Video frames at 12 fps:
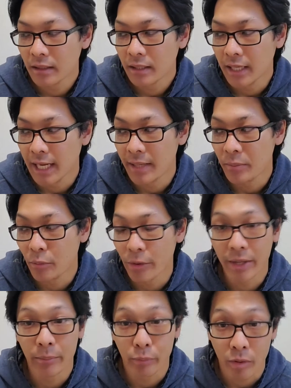name
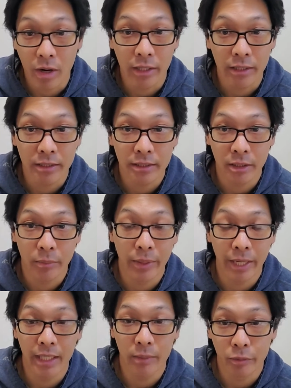brand products, you're
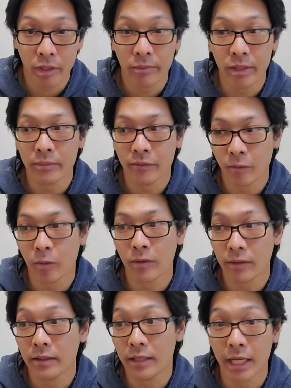paying a premium for
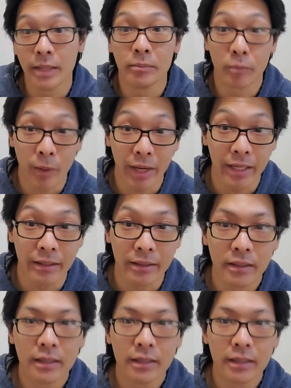the name brand.